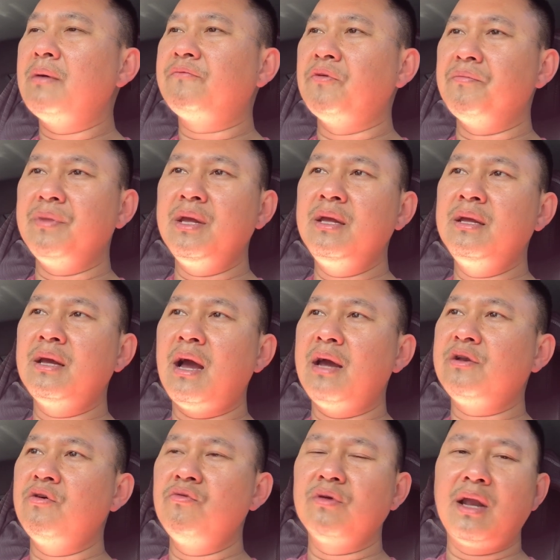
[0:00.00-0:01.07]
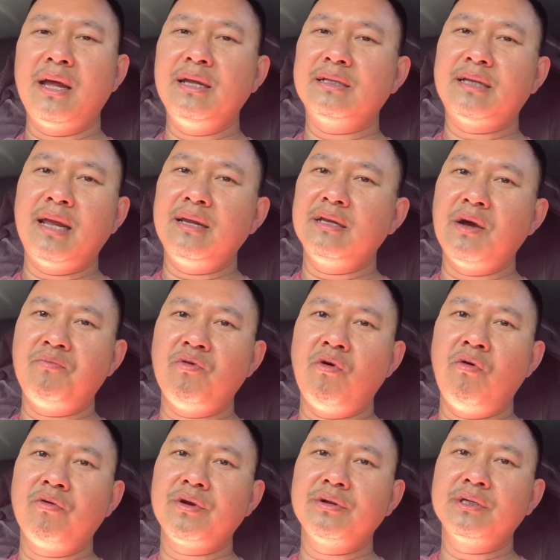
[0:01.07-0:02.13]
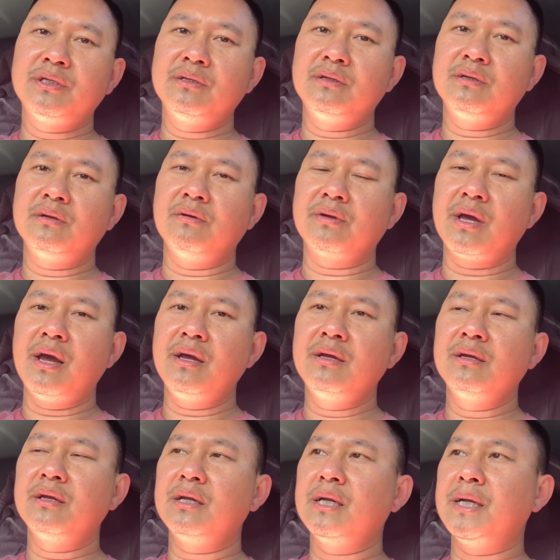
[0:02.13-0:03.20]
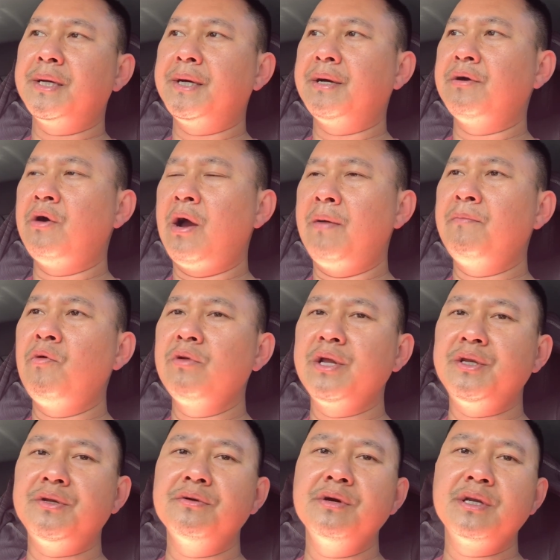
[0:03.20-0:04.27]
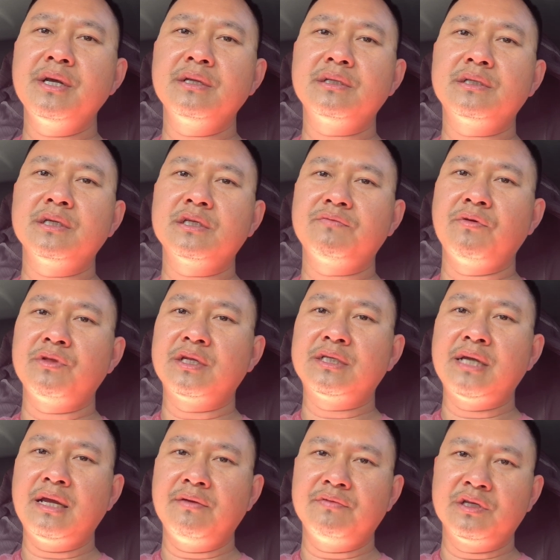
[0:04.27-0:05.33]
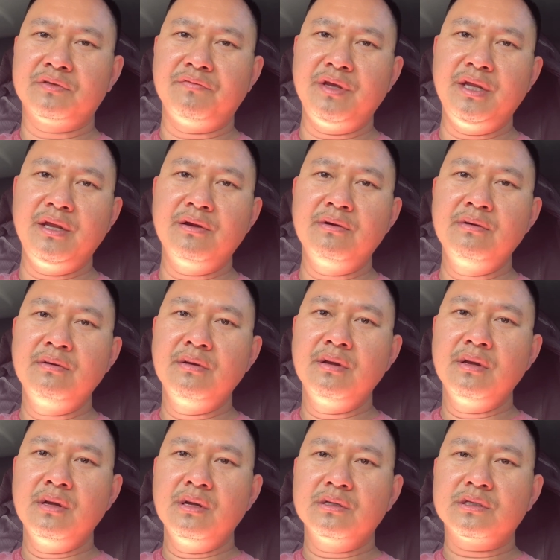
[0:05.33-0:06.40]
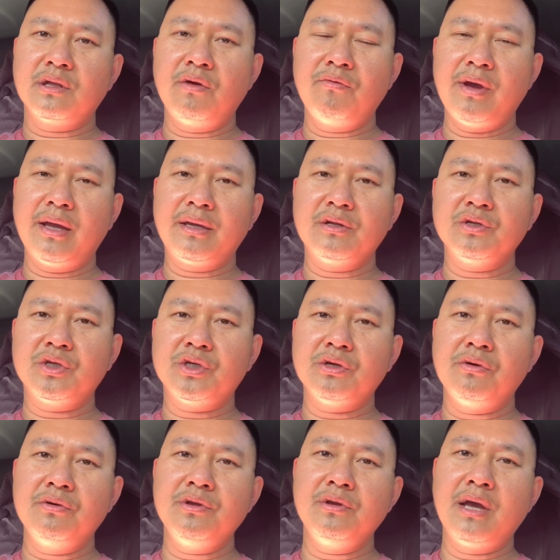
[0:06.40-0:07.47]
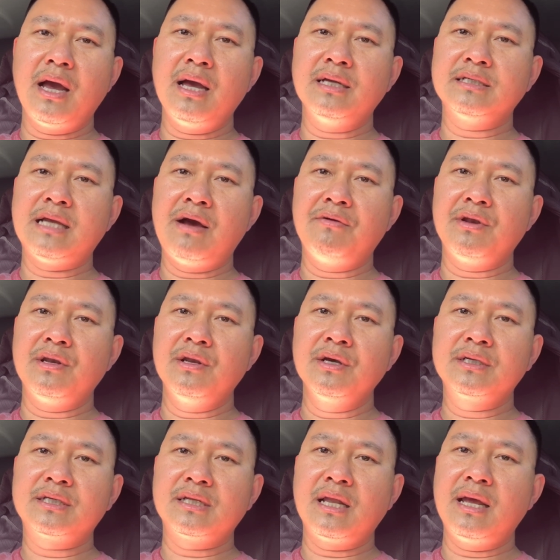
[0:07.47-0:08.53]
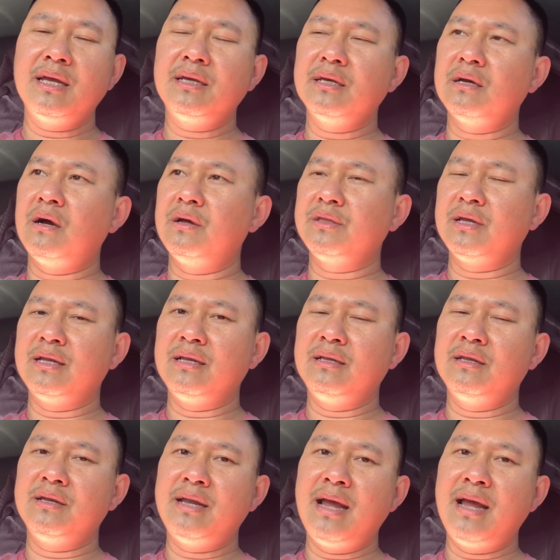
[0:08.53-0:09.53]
for me, I don't like take double orders, okay? I'm only doing it just for the sake of this video, so that way I can show you guys how it looks like on the